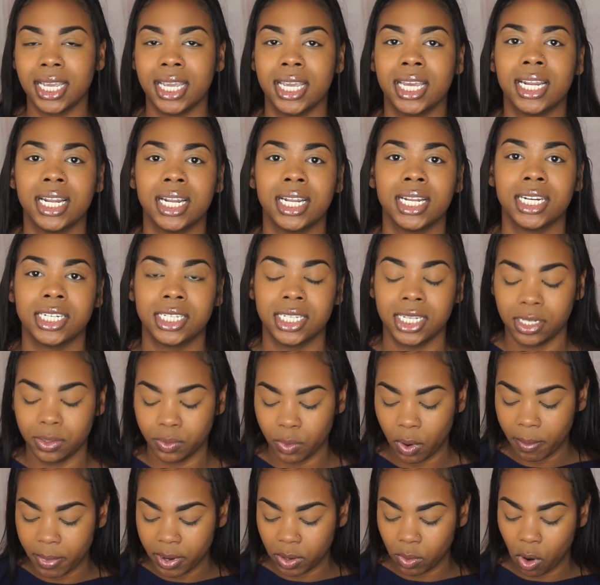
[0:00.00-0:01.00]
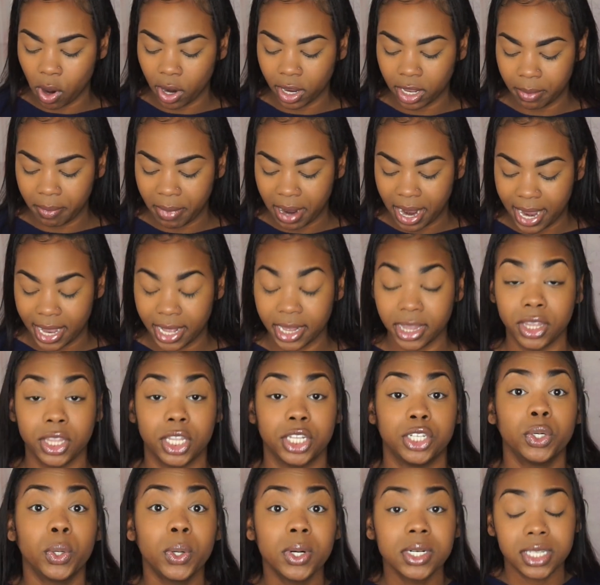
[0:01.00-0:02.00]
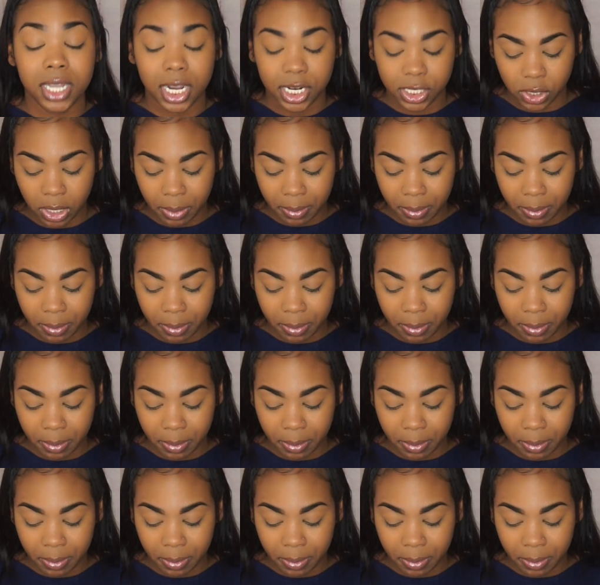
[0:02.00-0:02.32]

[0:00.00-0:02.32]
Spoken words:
and there's this woman walking by, and the door is locked,